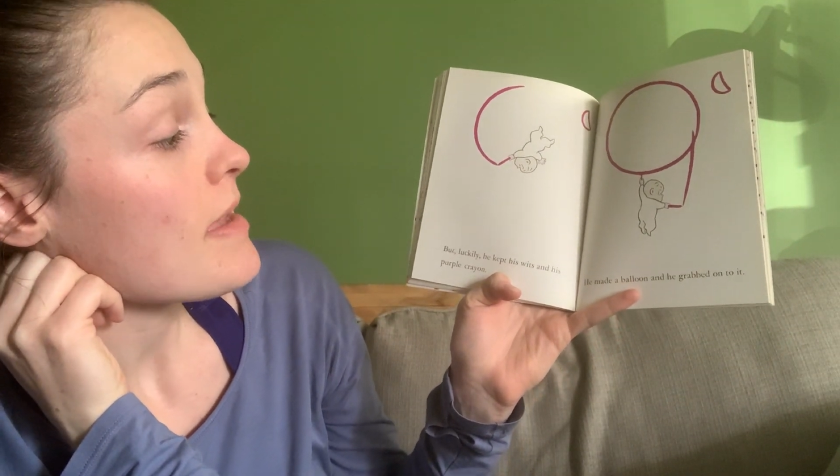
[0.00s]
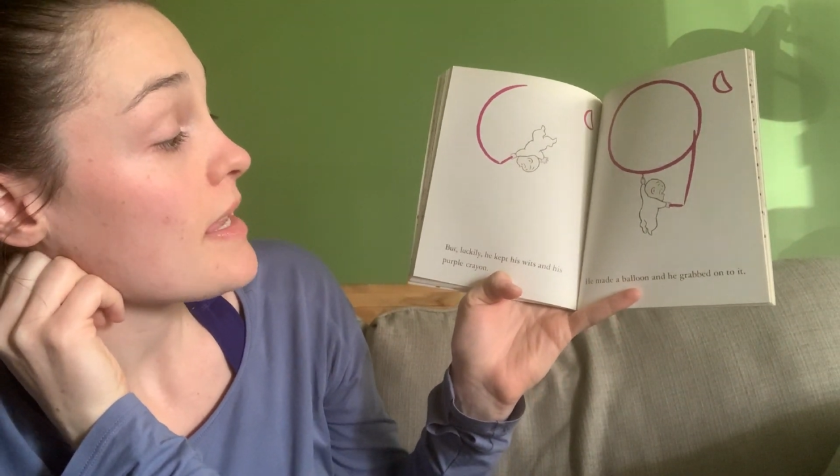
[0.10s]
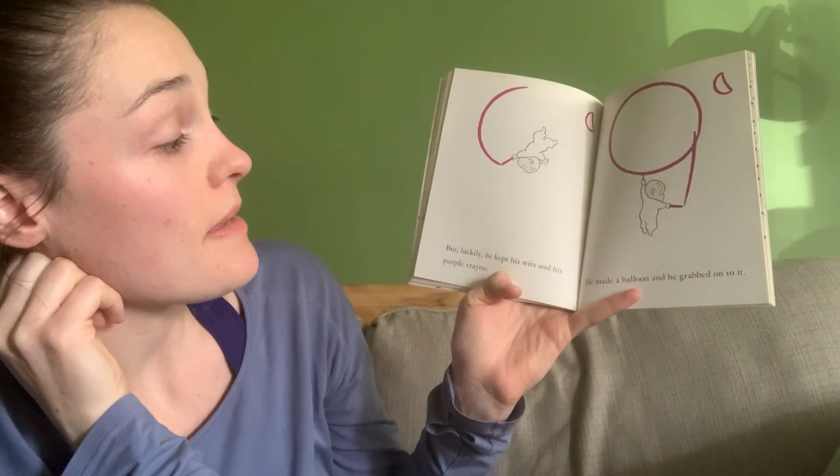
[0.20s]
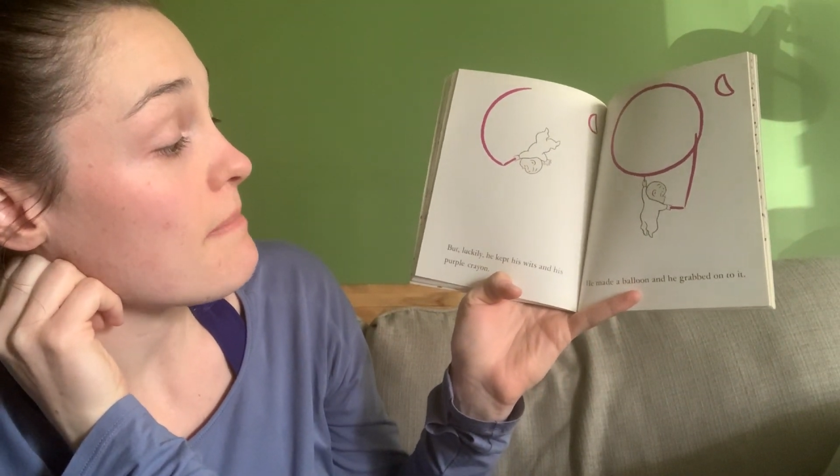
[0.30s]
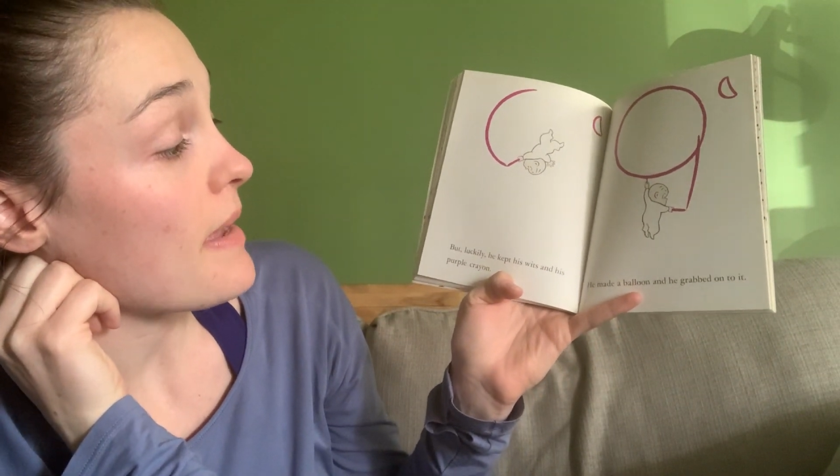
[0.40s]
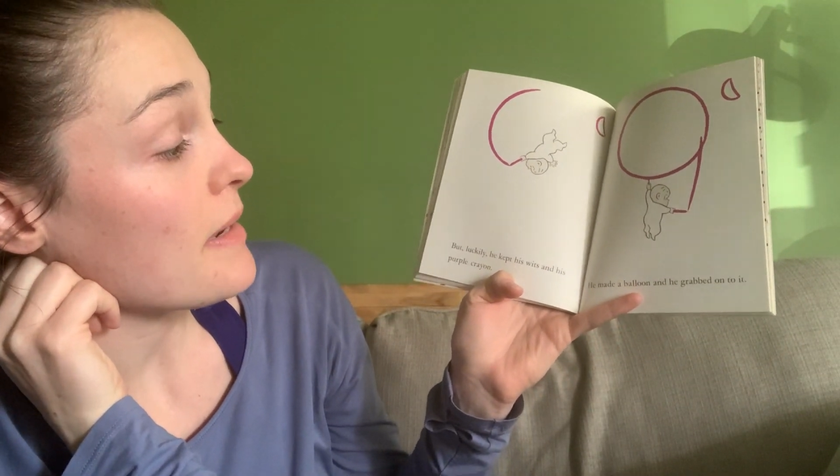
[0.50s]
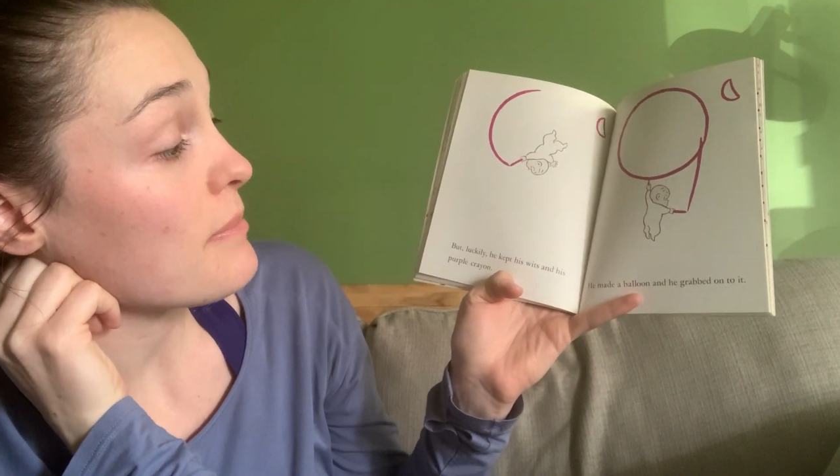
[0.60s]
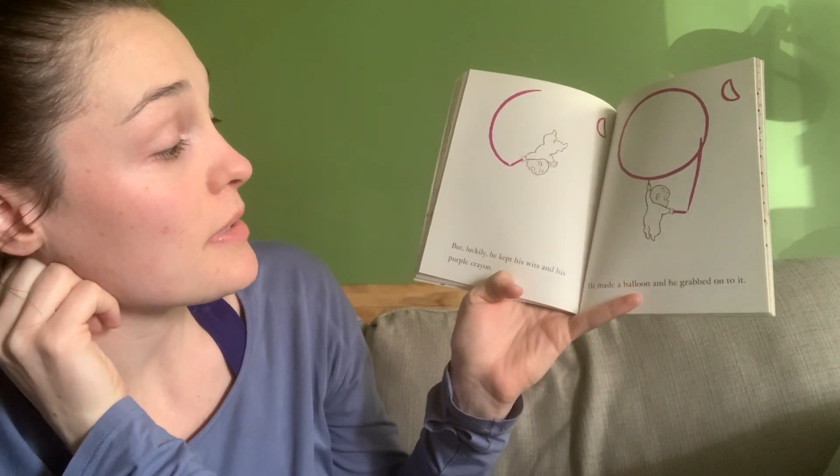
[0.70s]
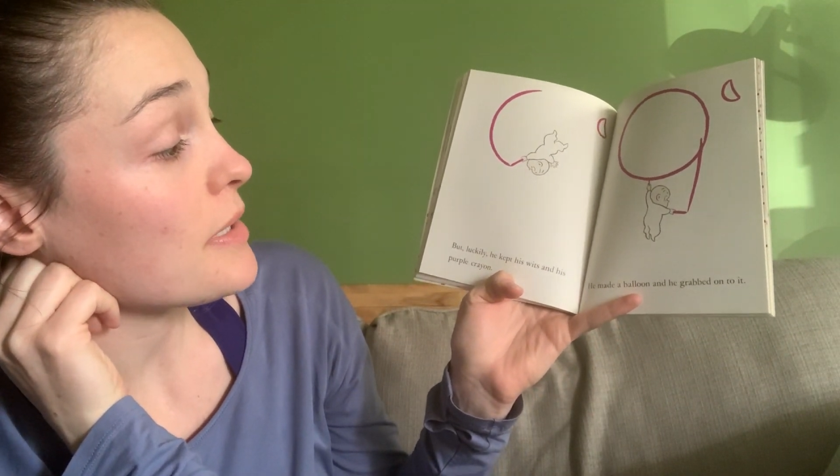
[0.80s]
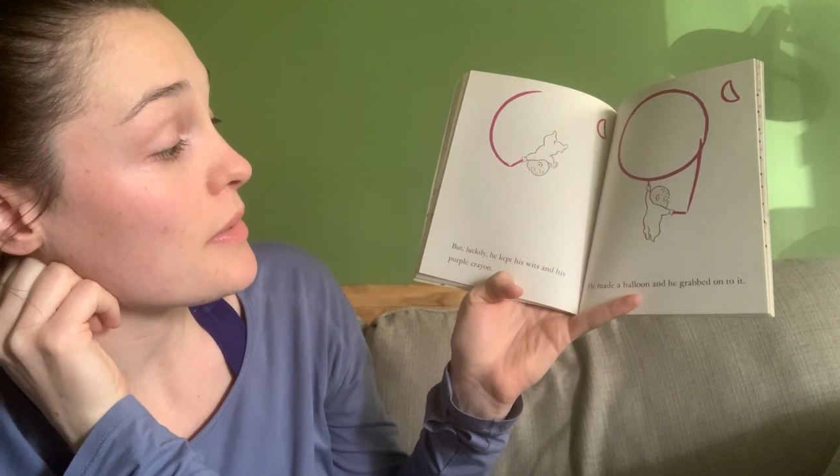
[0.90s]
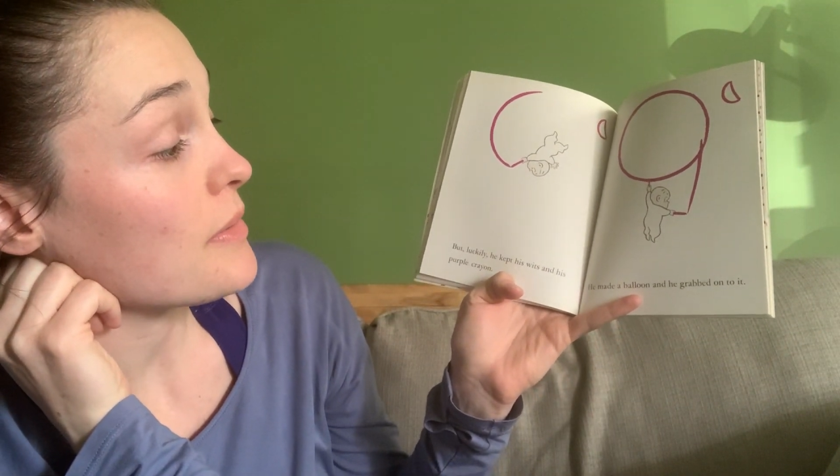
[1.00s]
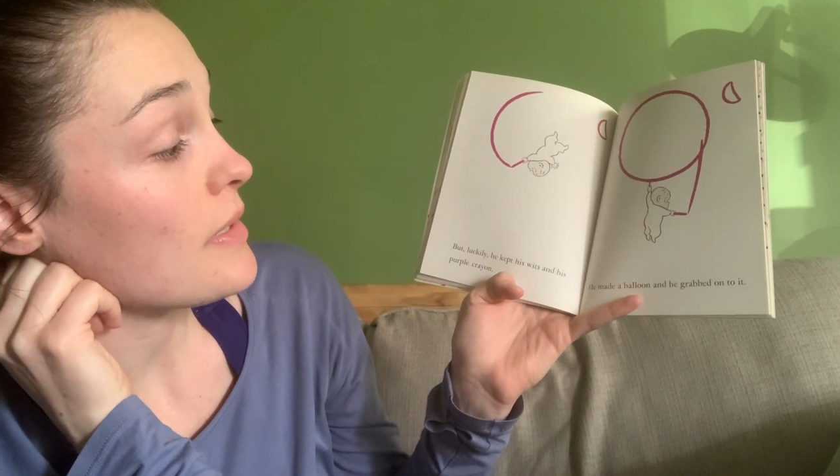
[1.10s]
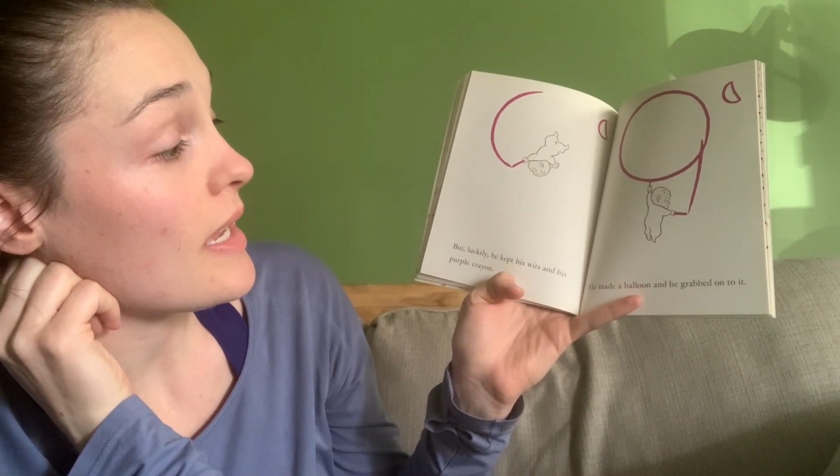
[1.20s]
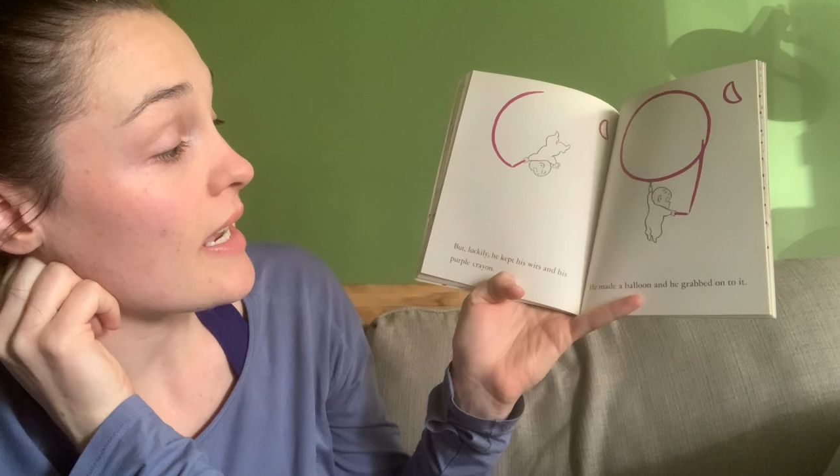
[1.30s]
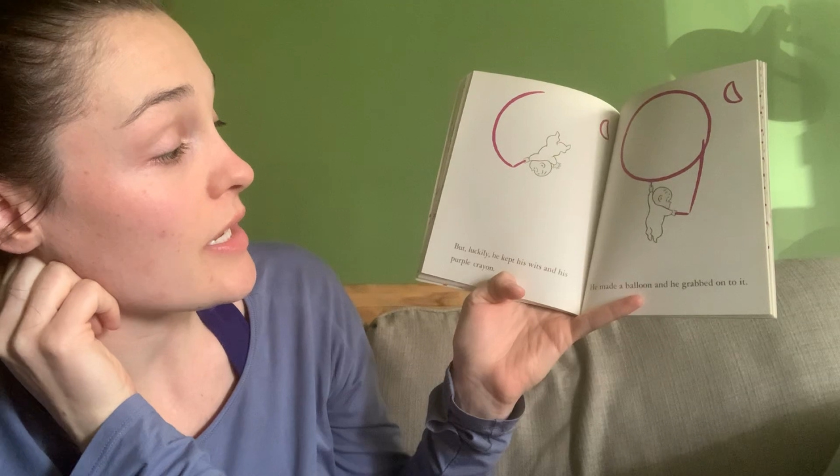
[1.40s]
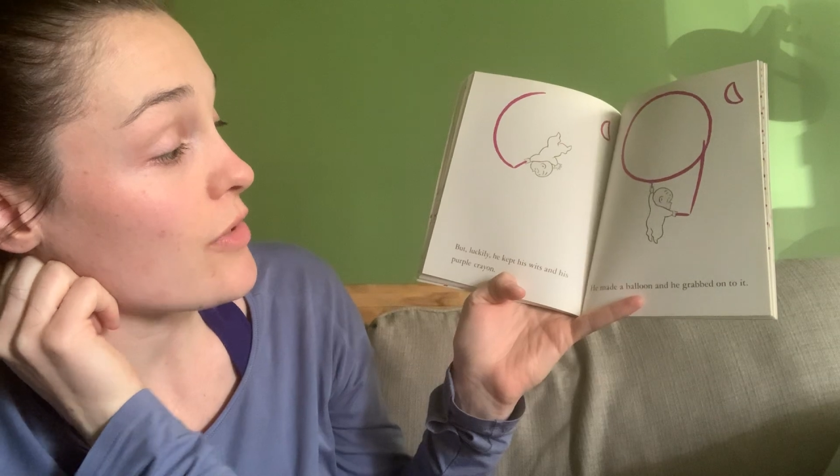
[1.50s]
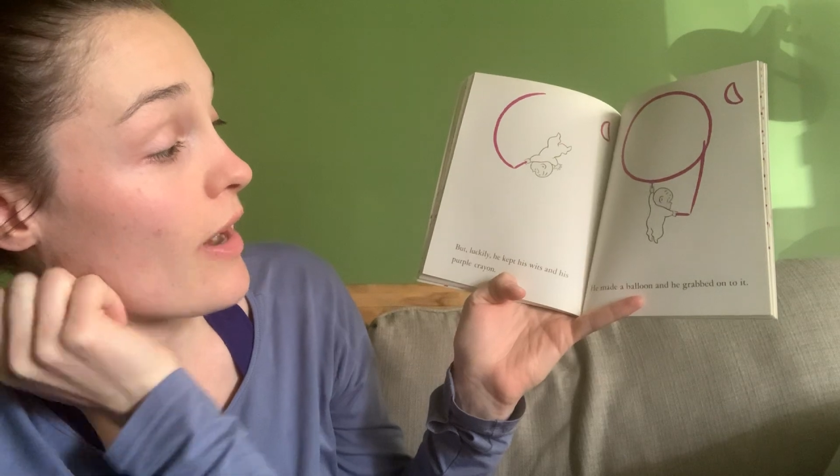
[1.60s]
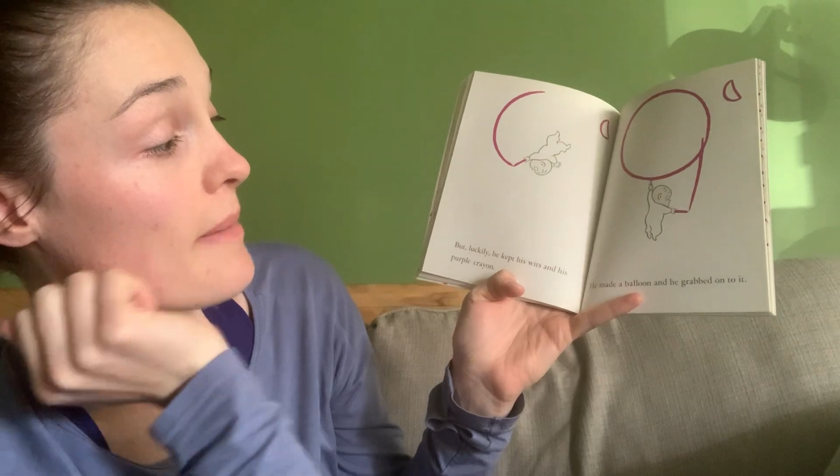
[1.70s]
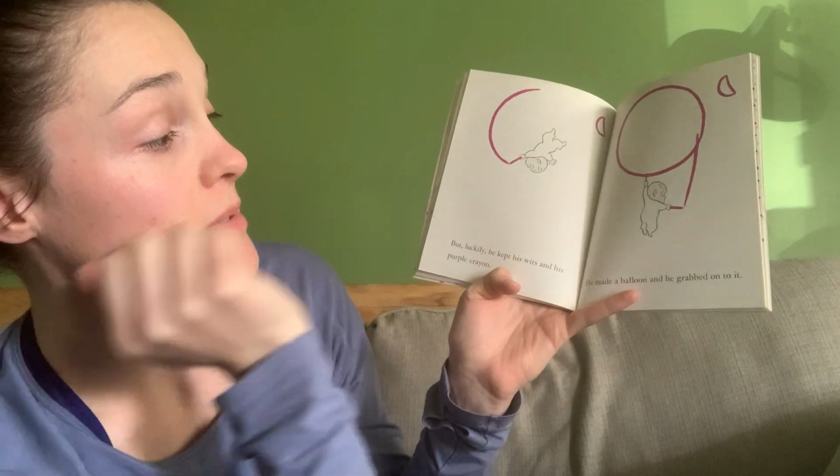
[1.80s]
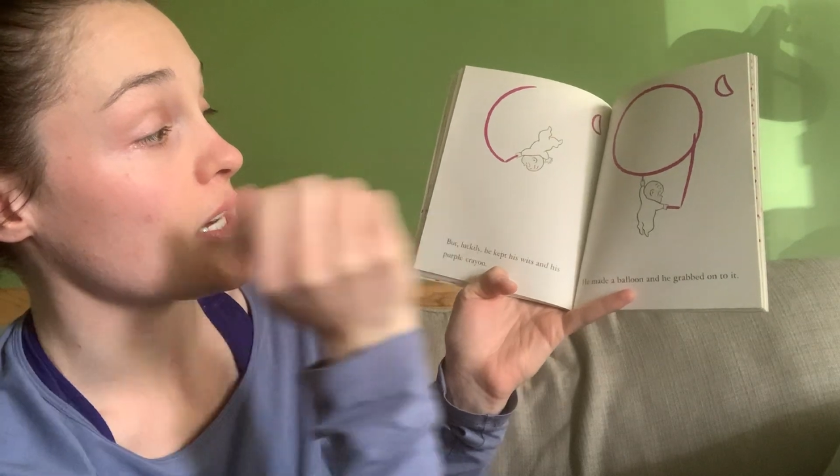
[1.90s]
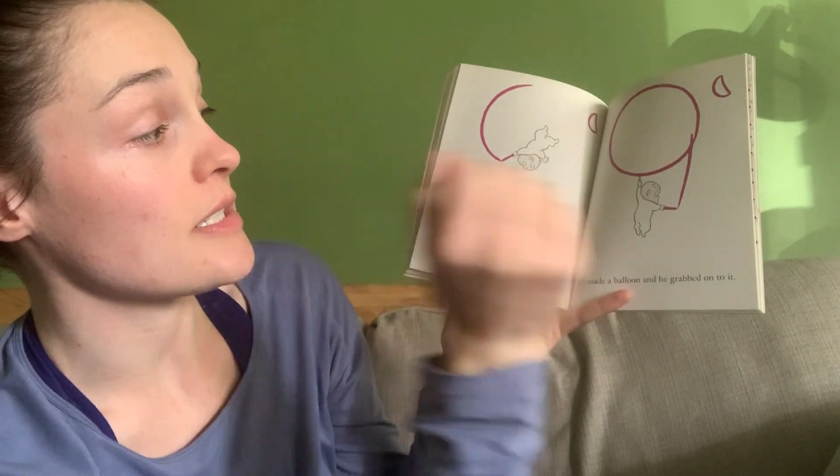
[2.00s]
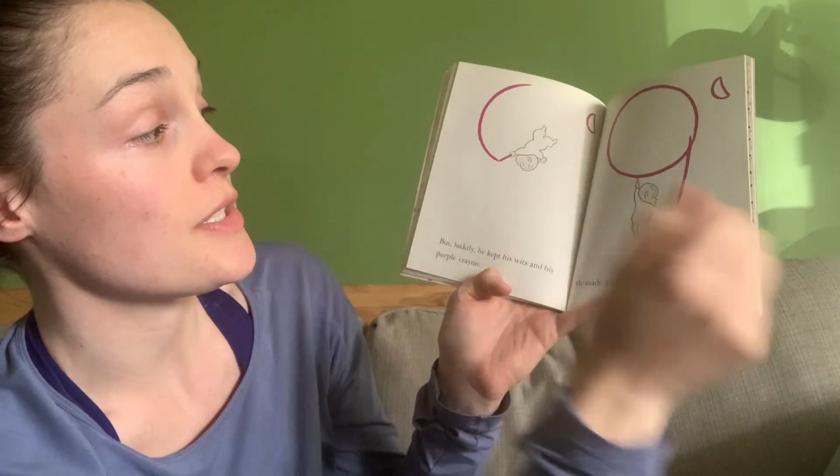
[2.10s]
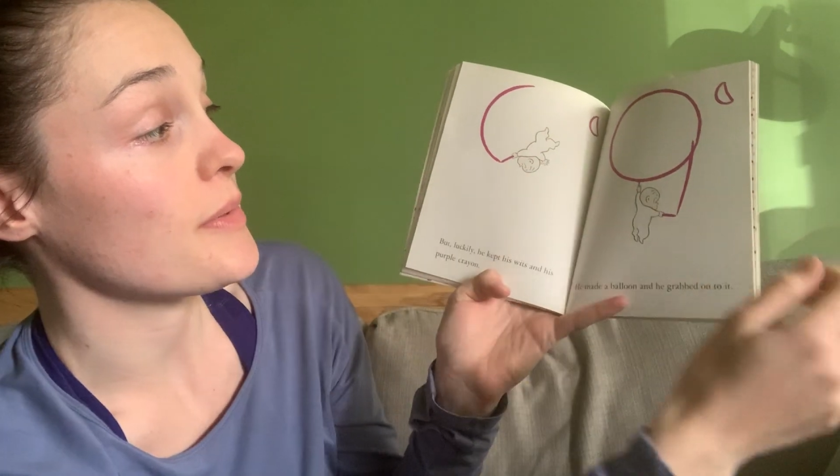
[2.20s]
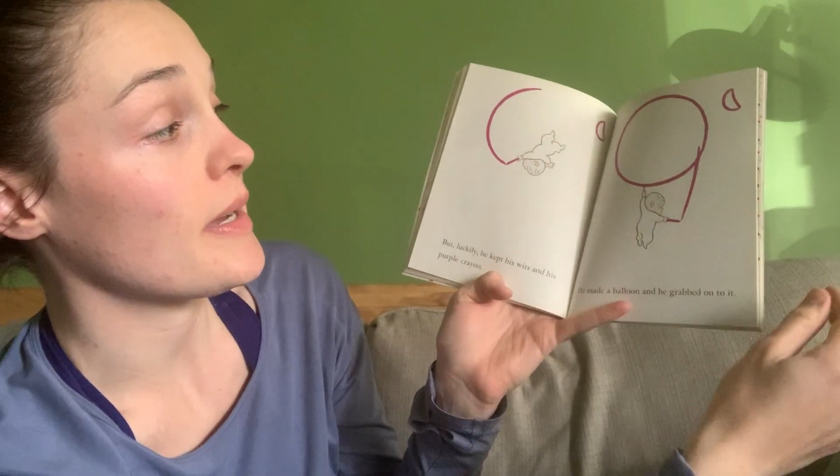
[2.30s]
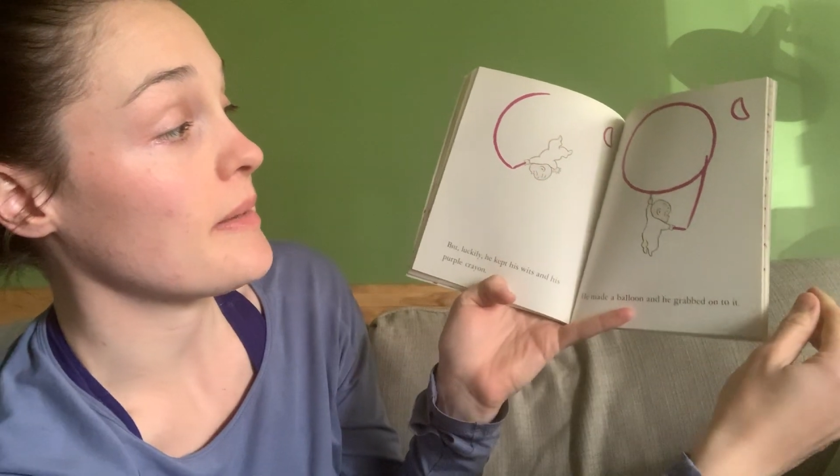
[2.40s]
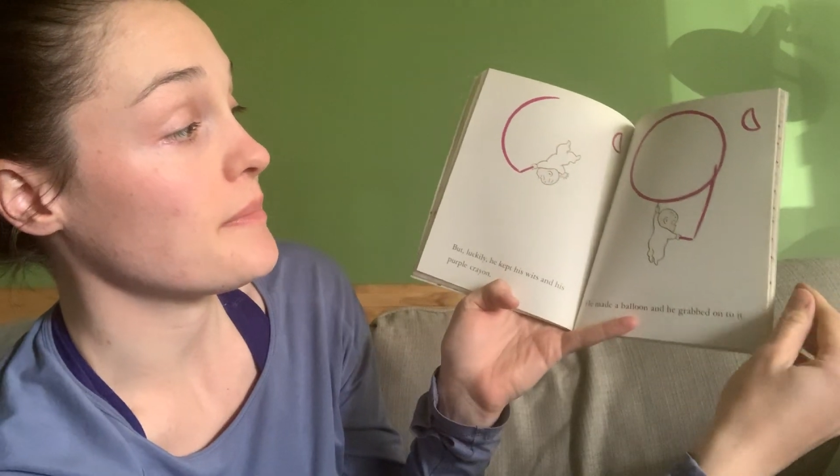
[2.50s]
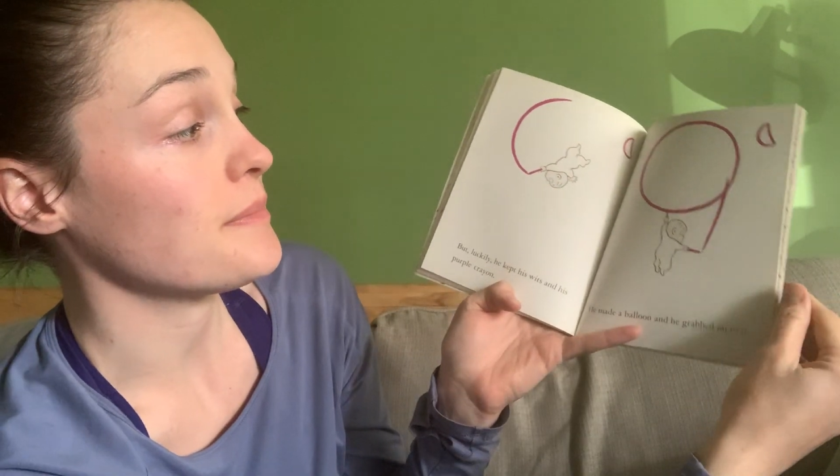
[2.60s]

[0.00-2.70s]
He made a balloon and he grabbed onto it.